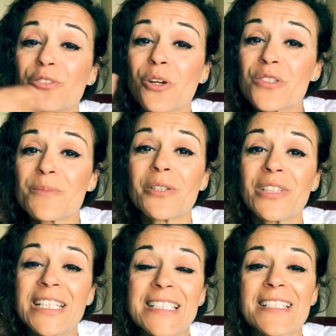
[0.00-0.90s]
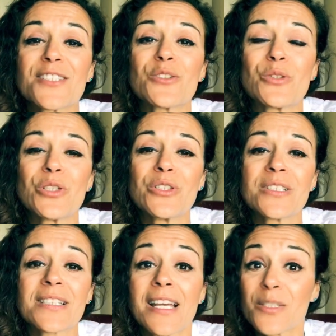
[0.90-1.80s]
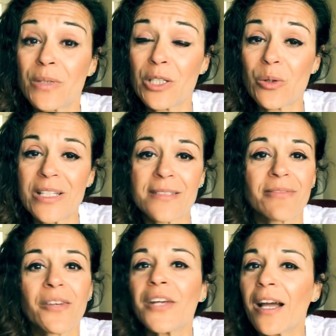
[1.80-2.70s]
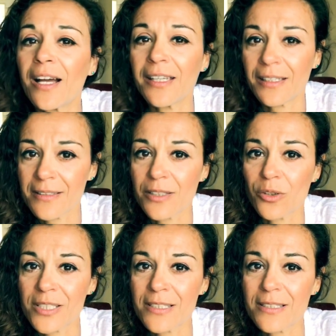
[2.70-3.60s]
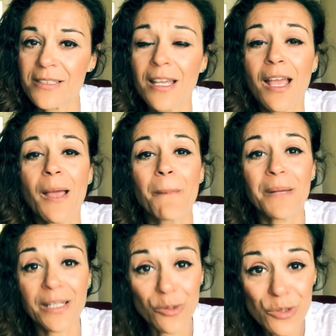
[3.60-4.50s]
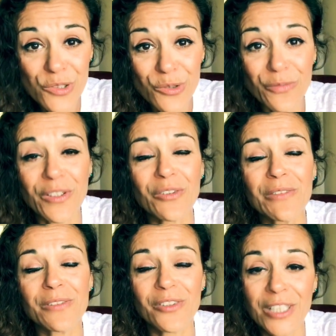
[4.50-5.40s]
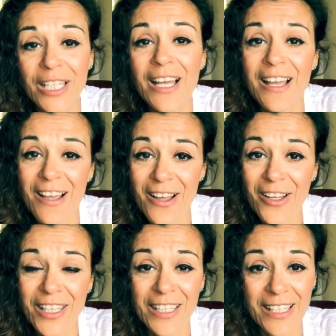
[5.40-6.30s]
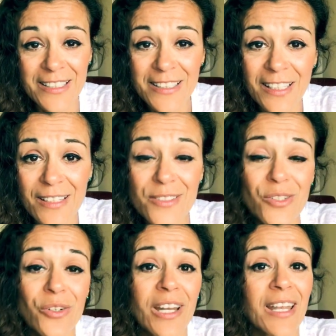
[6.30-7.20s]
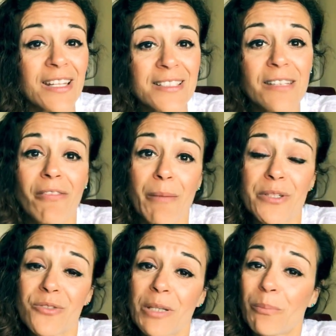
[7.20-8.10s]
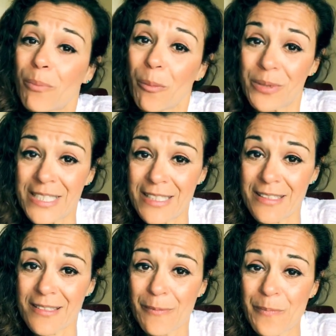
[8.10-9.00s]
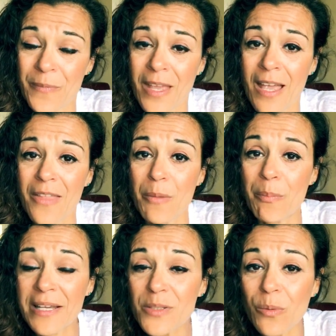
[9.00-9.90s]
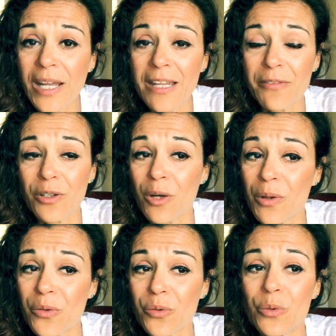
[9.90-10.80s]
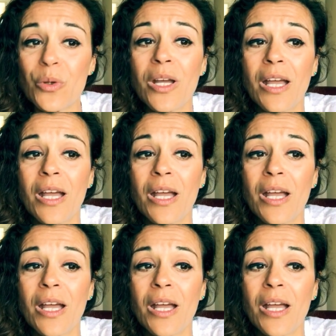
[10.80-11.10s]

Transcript: rosemary essential oils, as we know, is very high antioxidant, but it also very high in anti-cancer and anti-inflammatory properties. And the best way, if you're going through